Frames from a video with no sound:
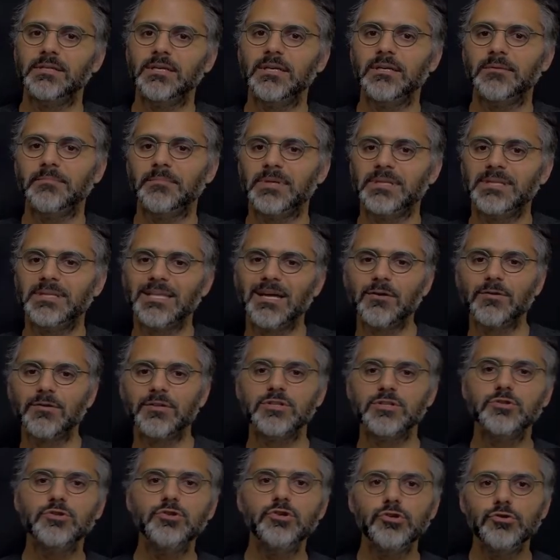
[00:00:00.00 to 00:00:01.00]
But now this
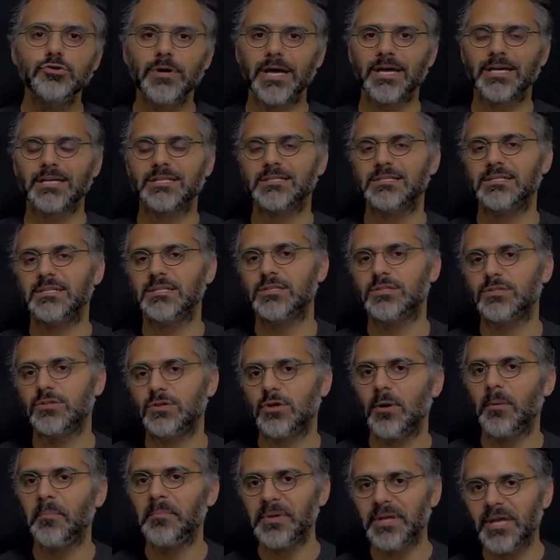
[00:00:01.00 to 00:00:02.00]
new x is the
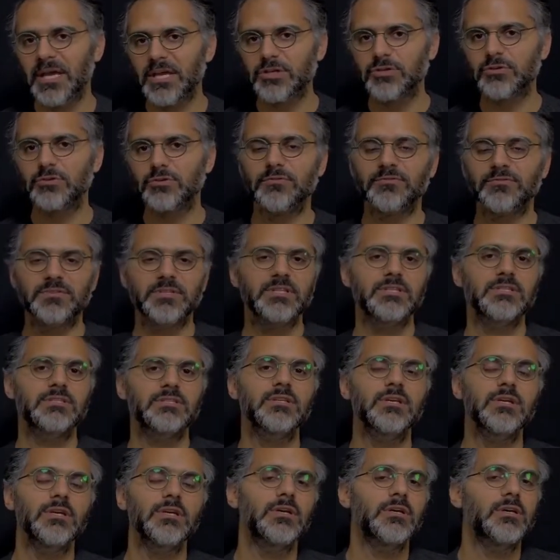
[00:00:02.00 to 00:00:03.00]
combination of these
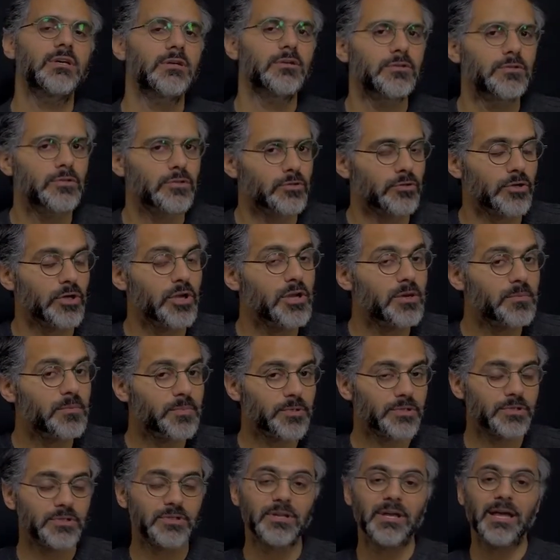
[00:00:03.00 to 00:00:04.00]
input